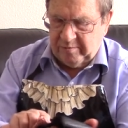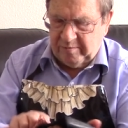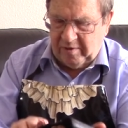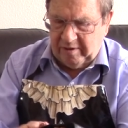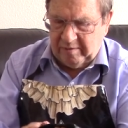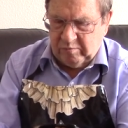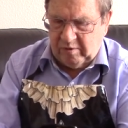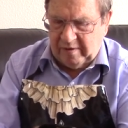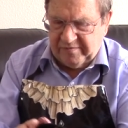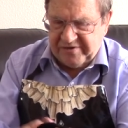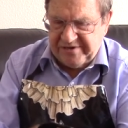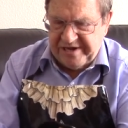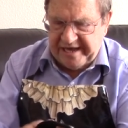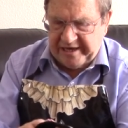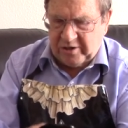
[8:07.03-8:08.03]
My wife's
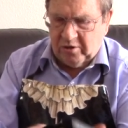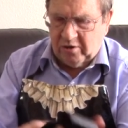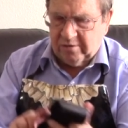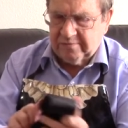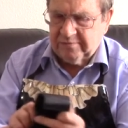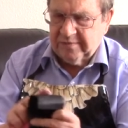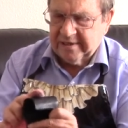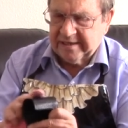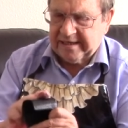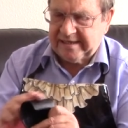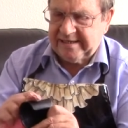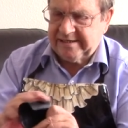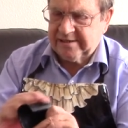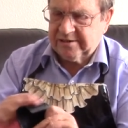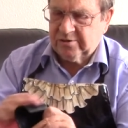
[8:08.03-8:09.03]
Nikon
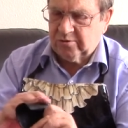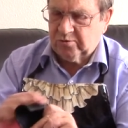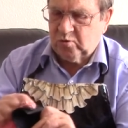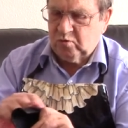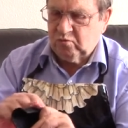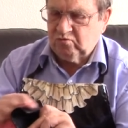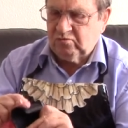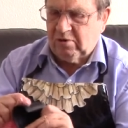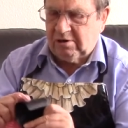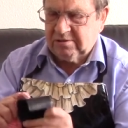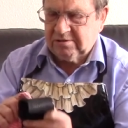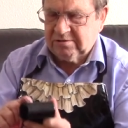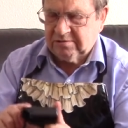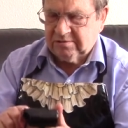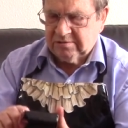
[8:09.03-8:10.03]
case has gone all
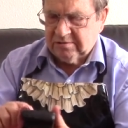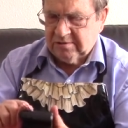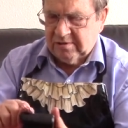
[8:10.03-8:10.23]
rotten.